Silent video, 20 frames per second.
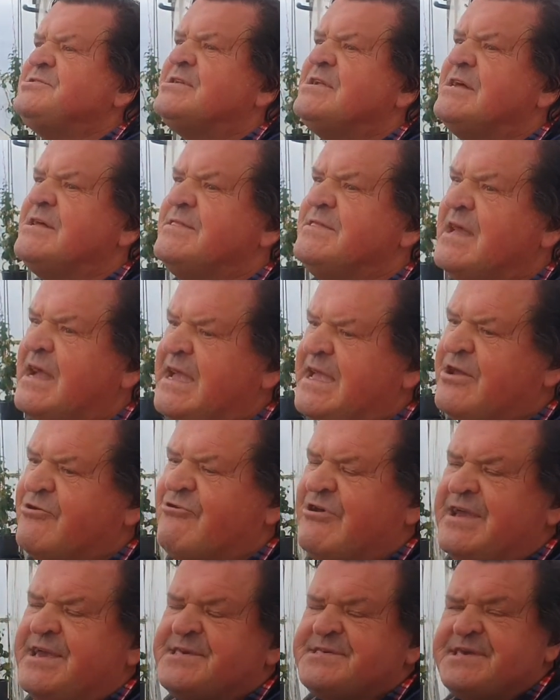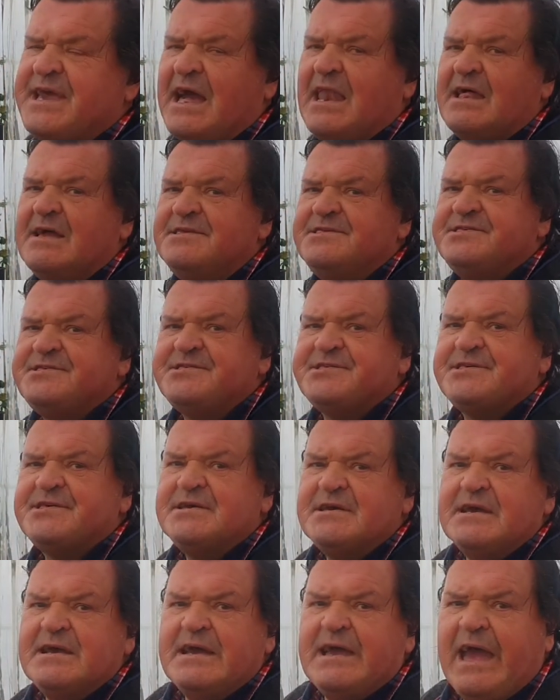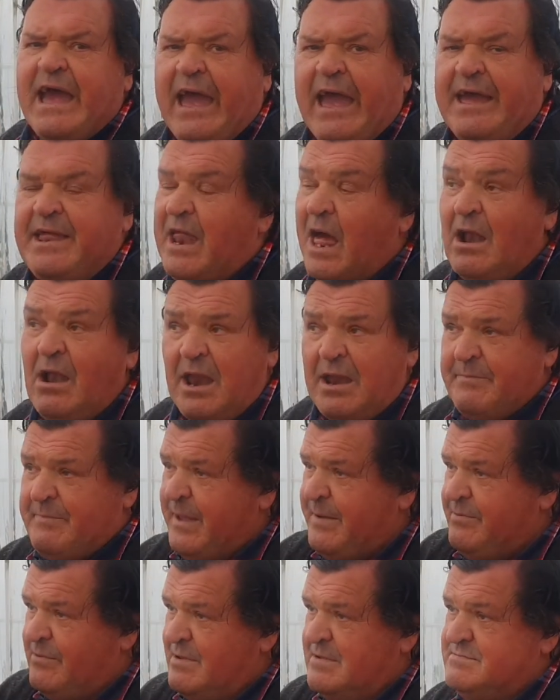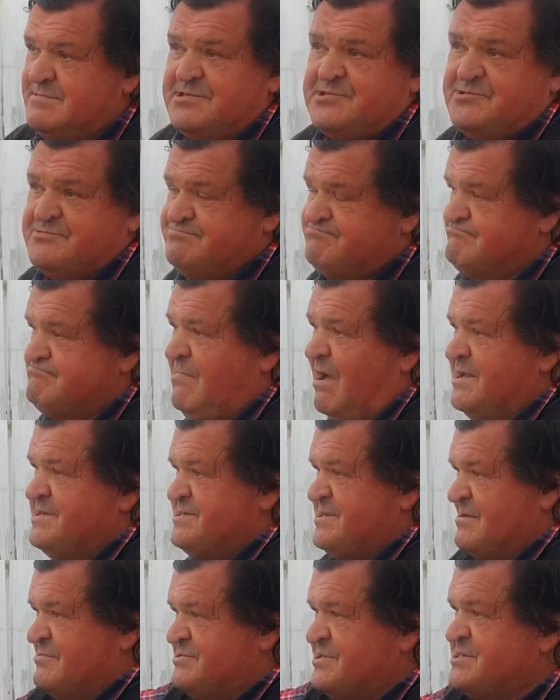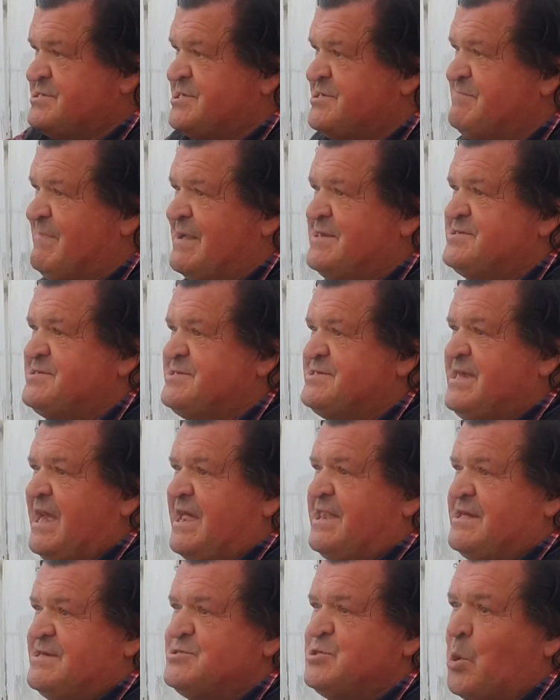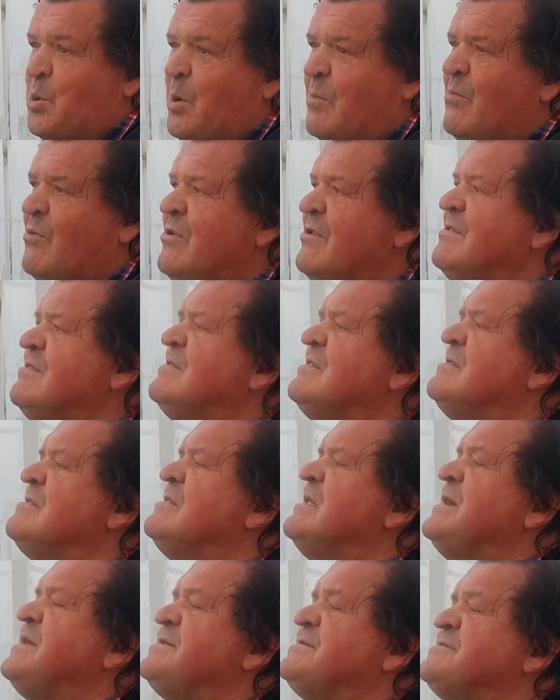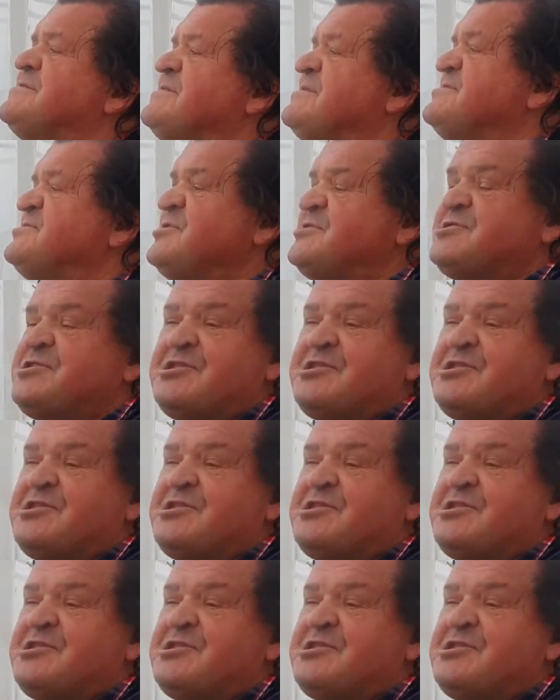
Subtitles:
it in the Greek salads, and a lot of people, I sell just as much as that as the normal lettuce. It's just a